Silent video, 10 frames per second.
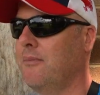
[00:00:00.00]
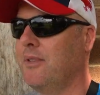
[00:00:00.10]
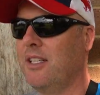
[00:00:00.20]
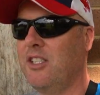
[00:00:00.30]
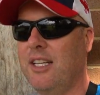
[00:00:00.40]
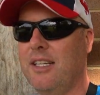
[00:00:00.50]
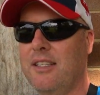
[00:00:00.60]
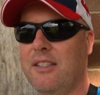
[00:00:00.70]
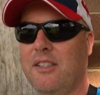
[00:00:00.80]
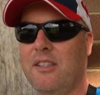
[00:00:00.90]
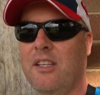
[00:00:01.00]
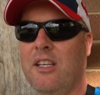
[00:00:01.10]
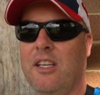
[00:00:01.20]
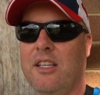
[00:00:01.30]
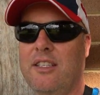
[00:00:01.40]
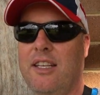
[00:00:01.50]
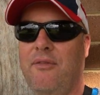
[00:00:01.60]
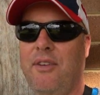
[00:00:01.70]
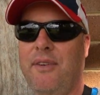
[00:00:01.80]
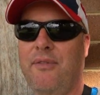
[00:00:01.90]
such as
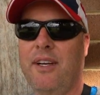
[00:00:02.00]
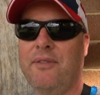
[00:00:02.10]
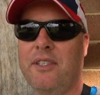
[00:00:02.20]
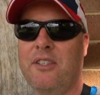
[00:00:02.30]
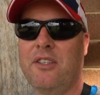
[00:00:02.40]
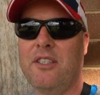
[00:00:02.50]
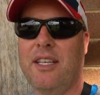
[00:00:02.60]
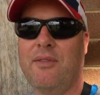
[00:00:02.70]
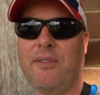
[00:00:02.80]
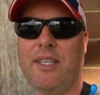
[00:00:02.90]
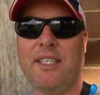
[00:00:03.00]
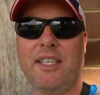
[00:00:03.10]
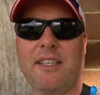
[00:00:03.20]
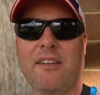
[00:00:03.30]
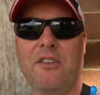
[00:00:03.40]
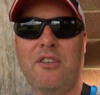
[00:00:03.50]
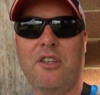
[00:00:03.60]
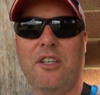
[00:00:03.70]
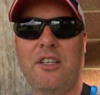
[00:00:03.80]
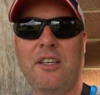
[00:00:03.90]
D5500,
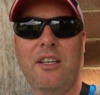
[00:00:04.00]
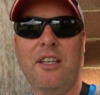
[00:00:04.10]
D5600,